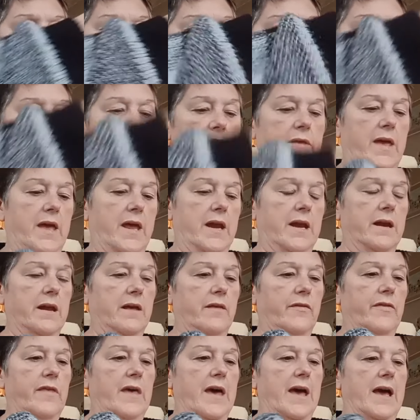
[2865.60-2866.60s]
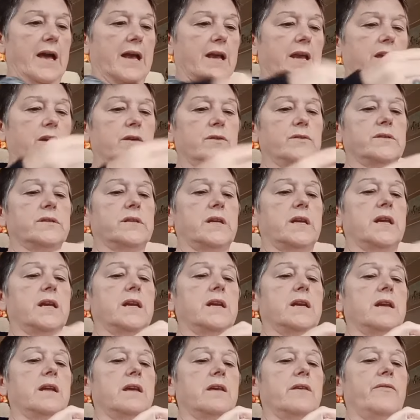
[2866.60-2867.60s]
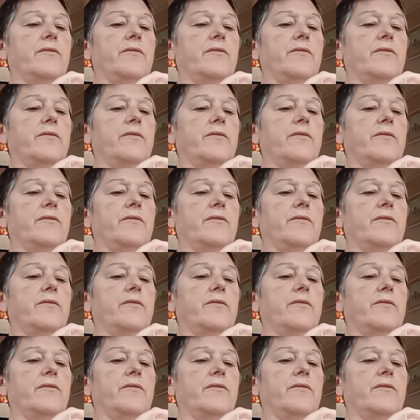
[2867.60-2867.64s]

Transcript: and then that goes in